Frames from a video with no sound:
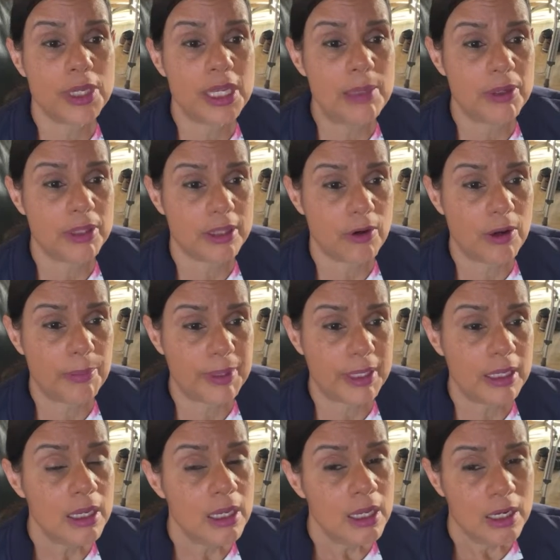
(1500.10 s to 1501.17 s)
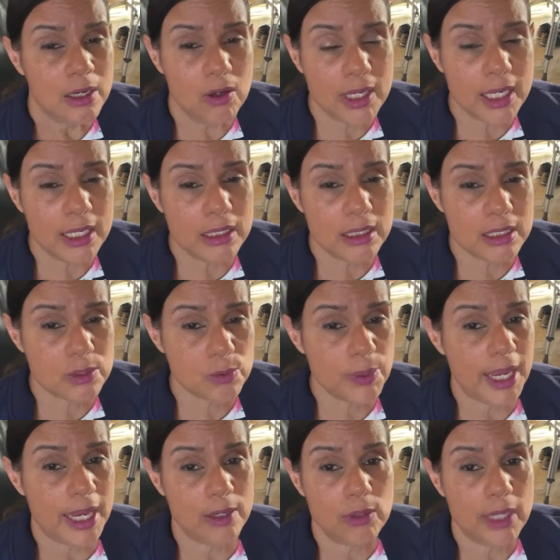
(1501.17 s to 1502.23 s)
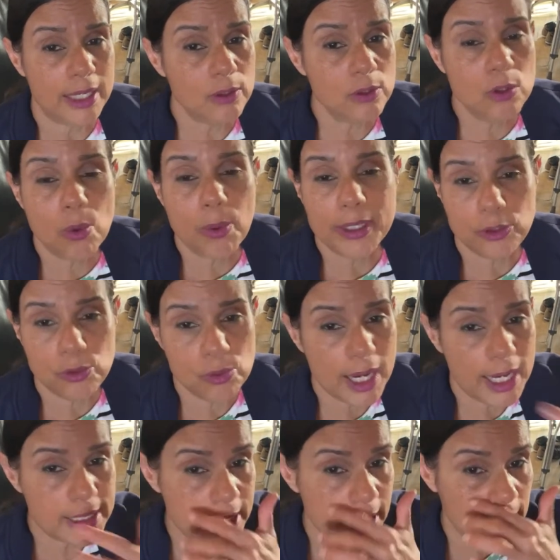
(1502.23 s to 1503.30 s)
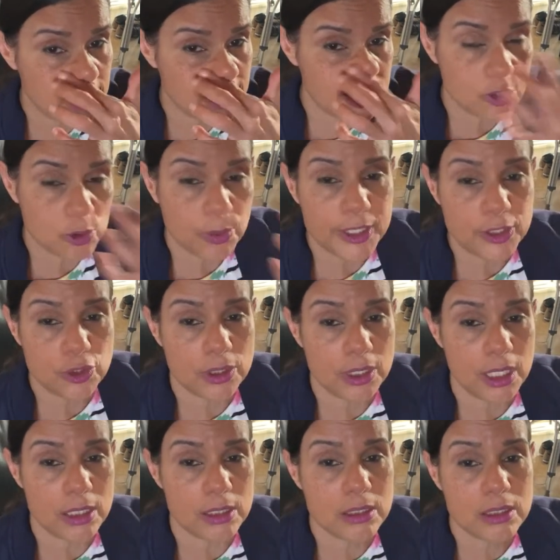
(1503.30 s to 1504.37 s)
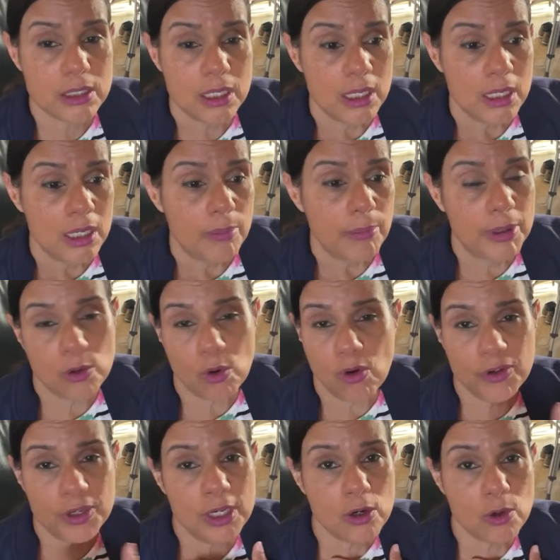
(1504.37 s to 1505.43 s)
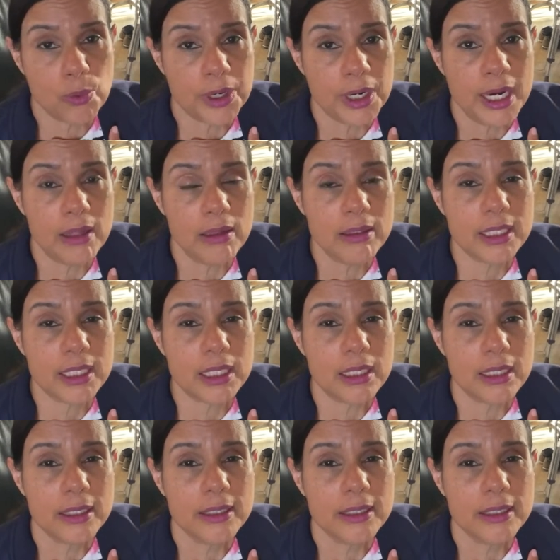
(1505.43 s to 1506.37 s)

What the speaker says: chemotherapy. Look at it this way. I don't know what you guys' health situation is, but over here we're healthy.